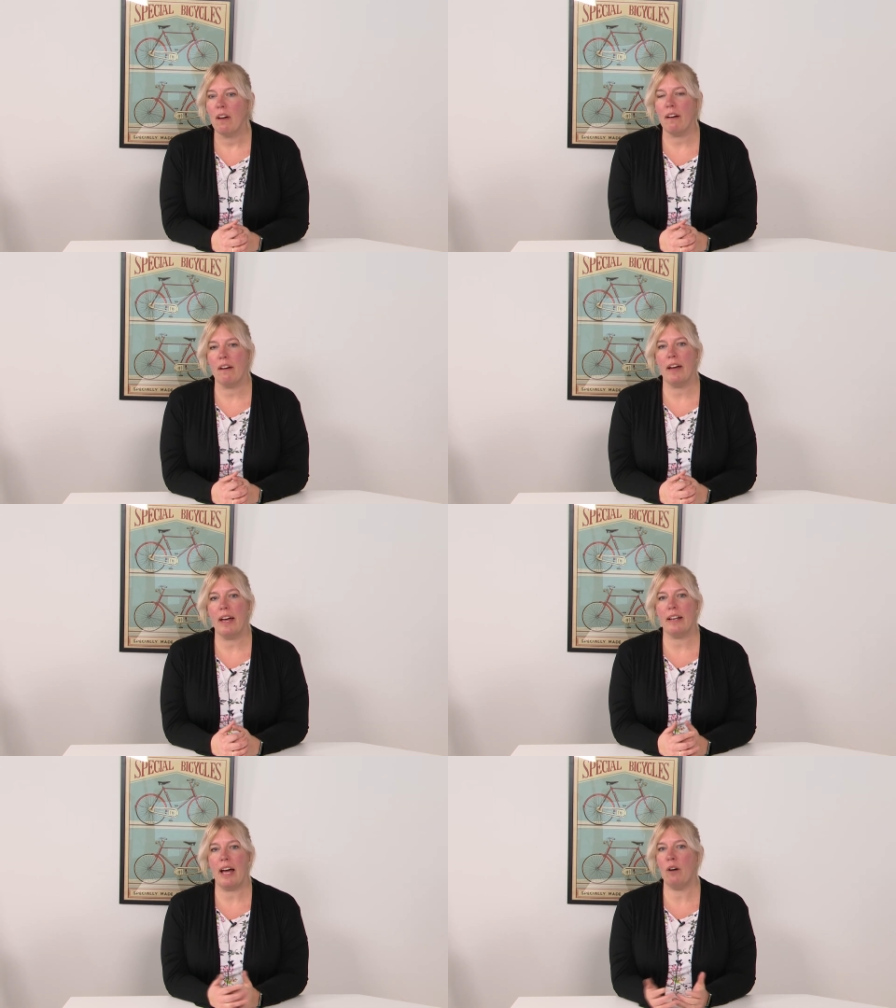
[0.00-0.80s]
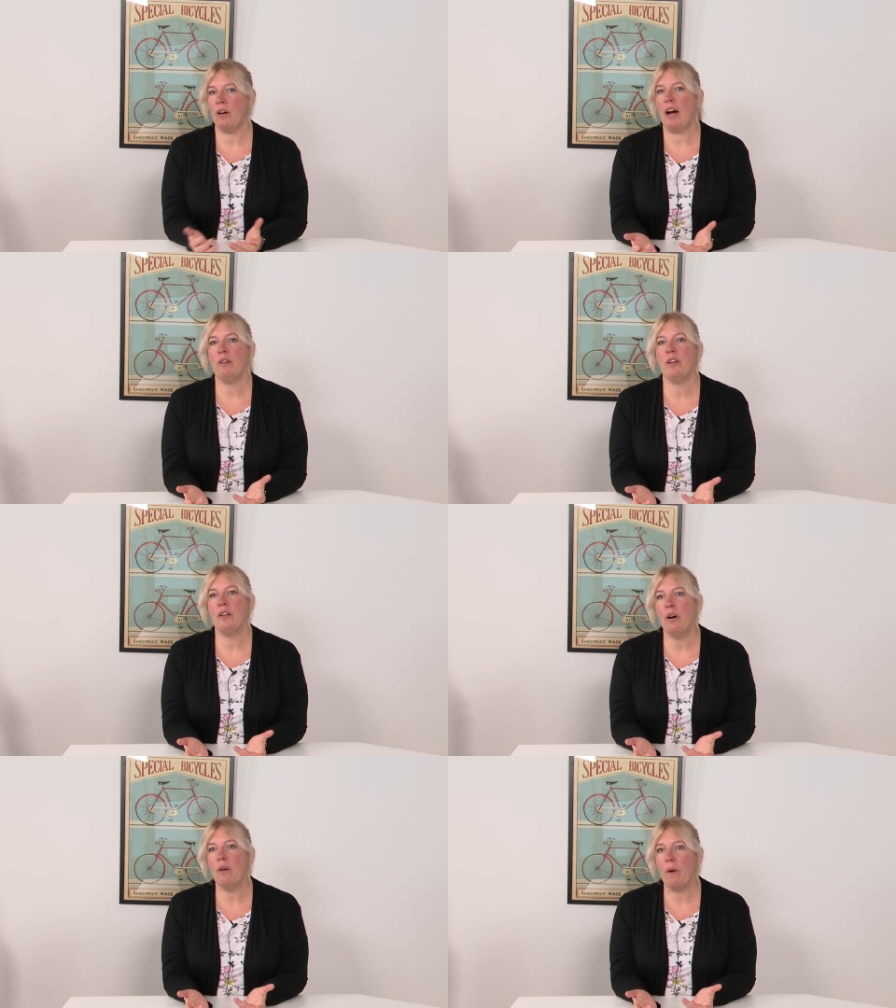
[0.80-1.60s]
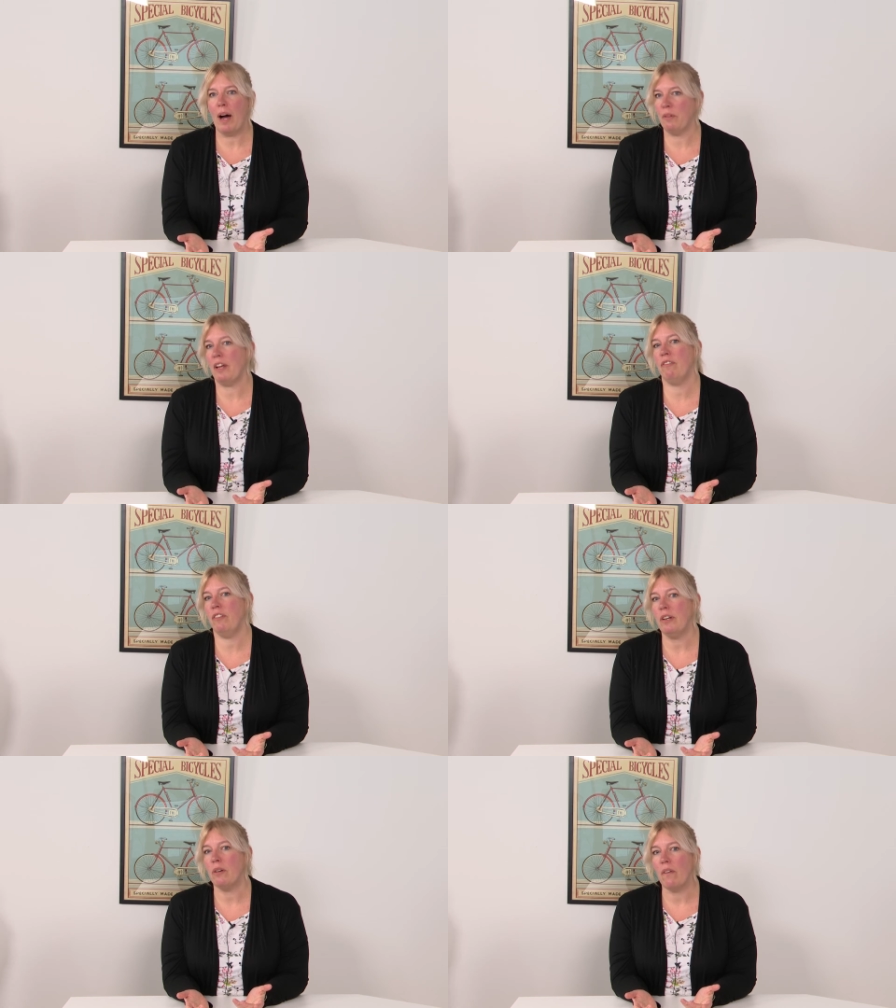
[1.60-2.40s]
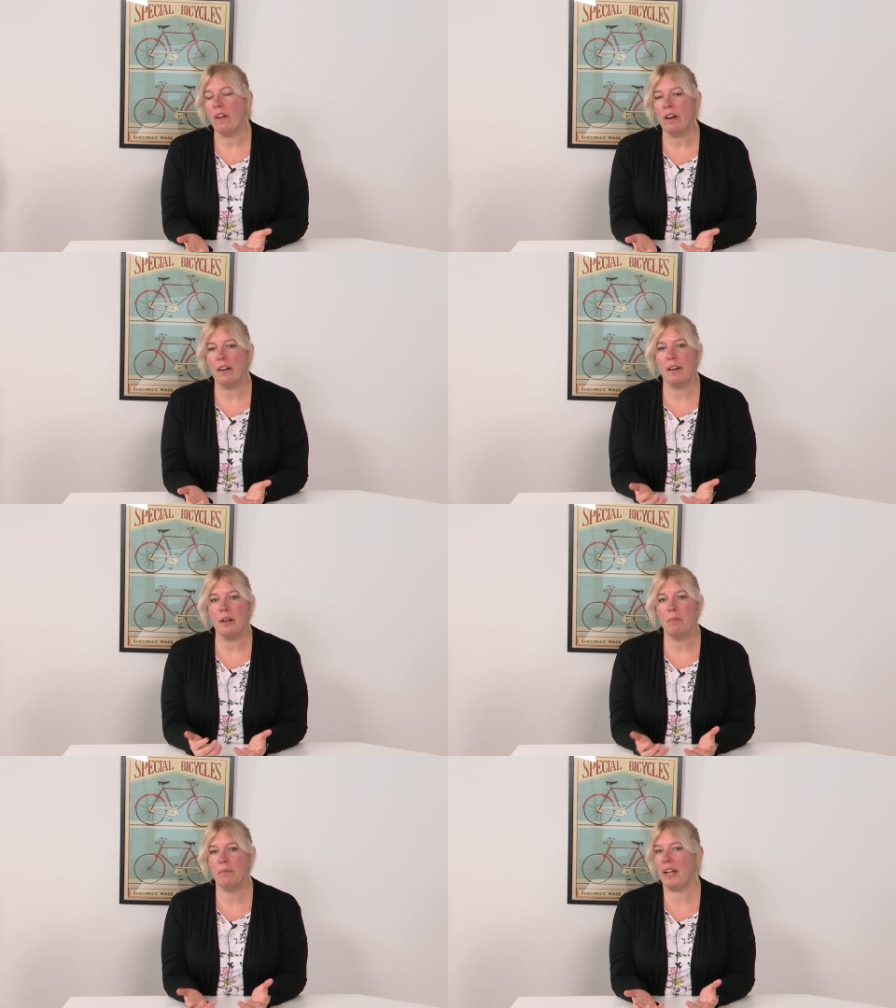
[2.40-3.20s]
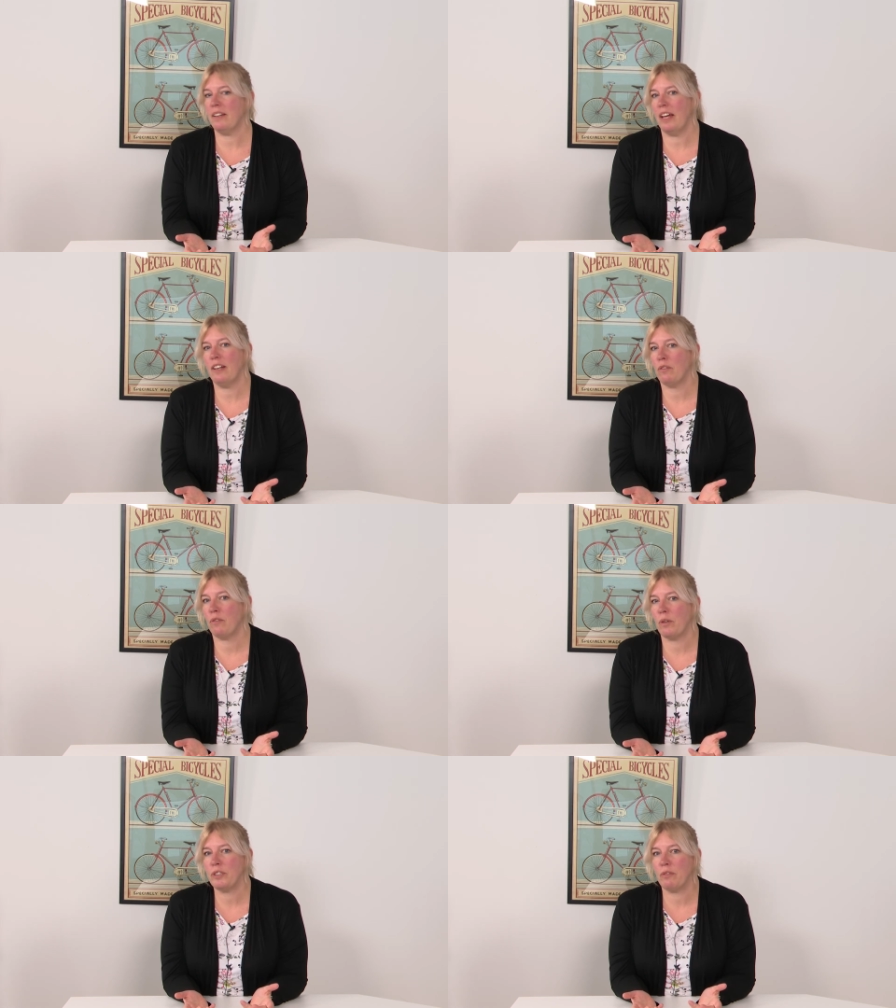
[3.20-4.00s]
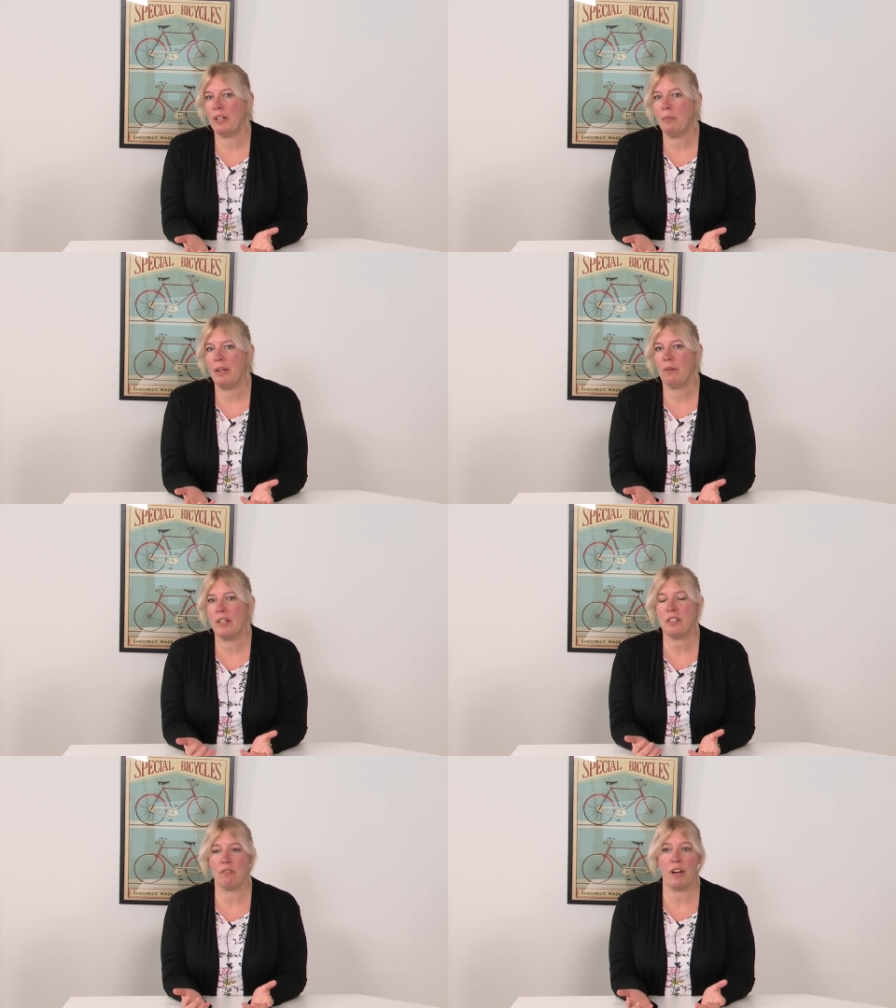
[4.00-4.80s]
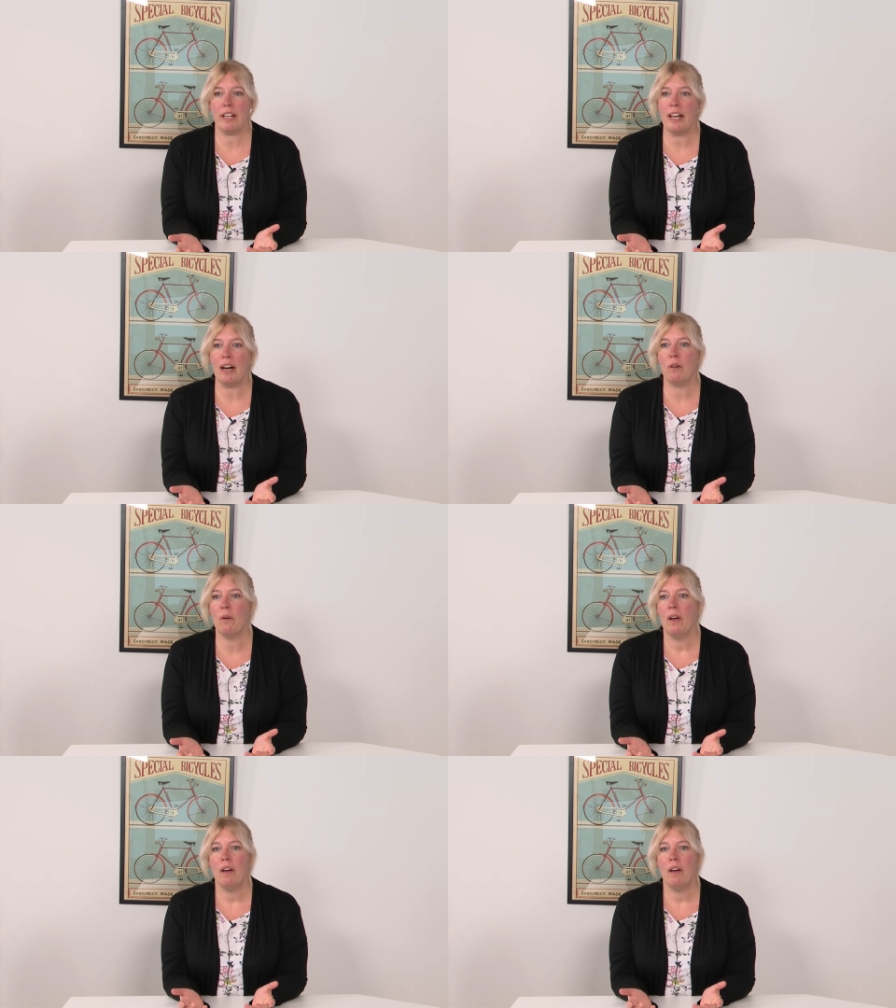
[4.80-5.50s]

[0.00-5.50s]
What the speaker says: And how do you know how they feel? That is, of course, a really big question. Right now,